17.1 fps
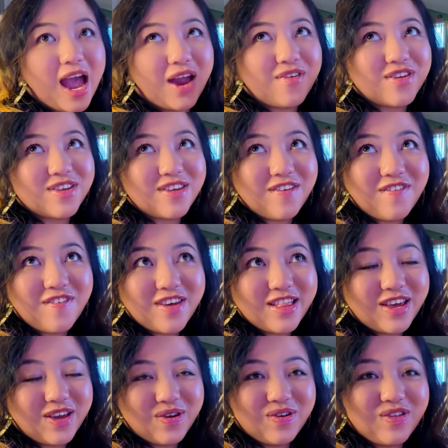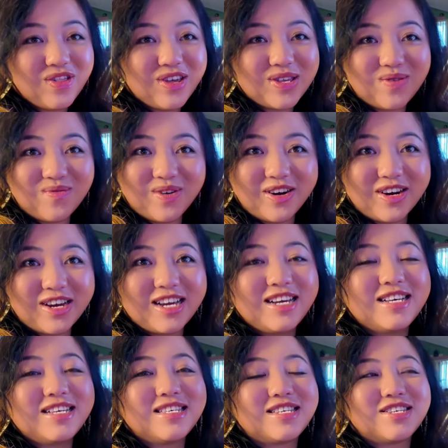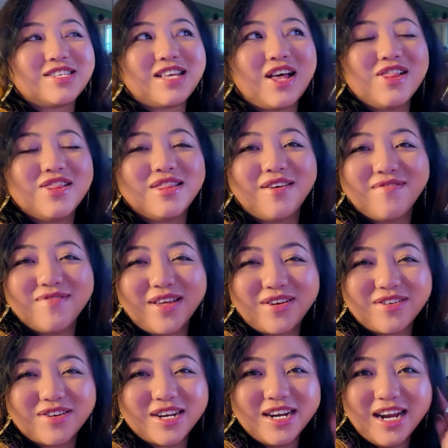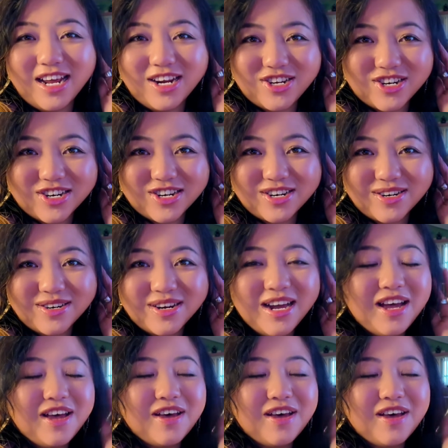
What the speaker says: I really feel like Ulla's work is just a love letter to nature,